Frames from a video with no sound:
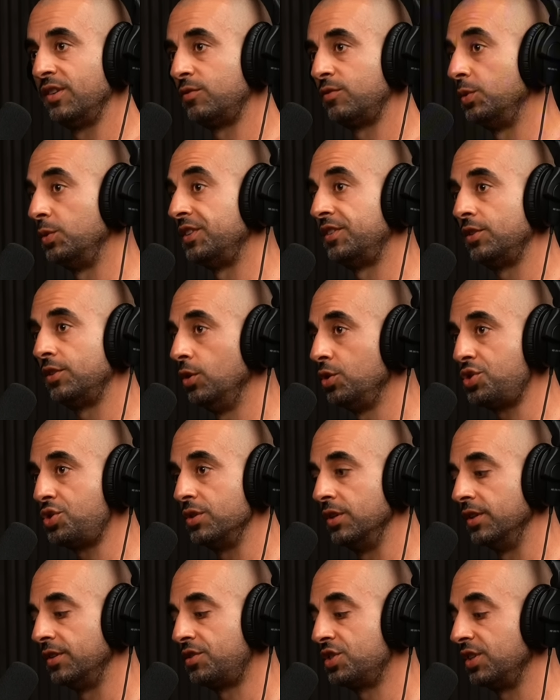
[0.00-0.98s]
was
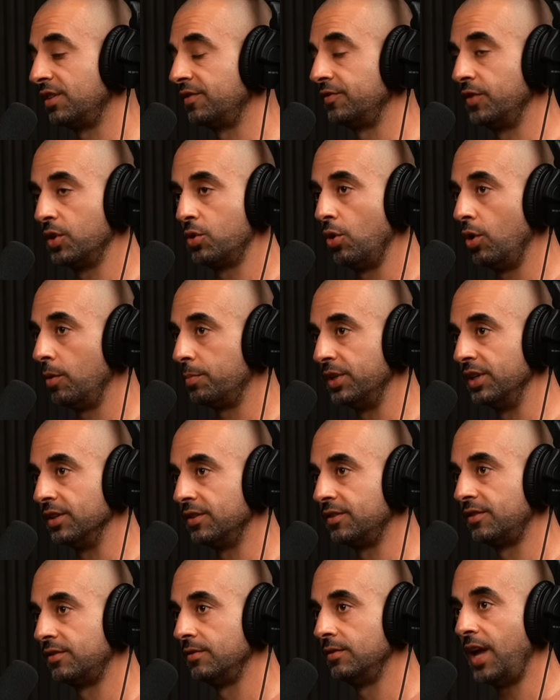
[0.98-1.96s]
socialist just for
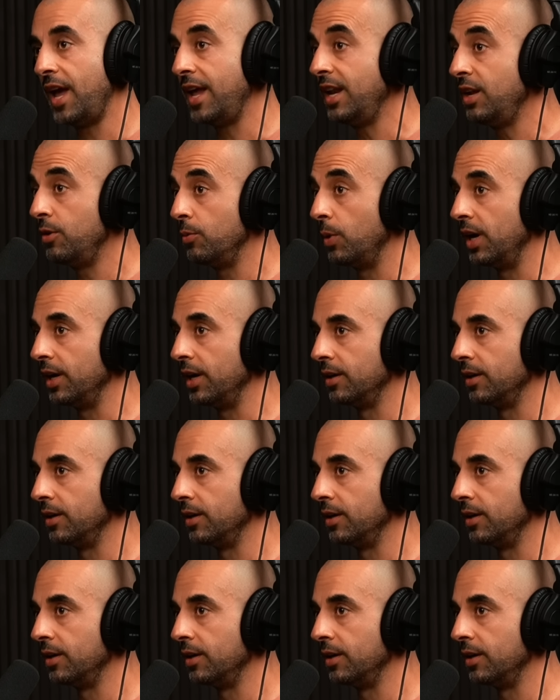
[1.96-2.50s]
corporates anyway.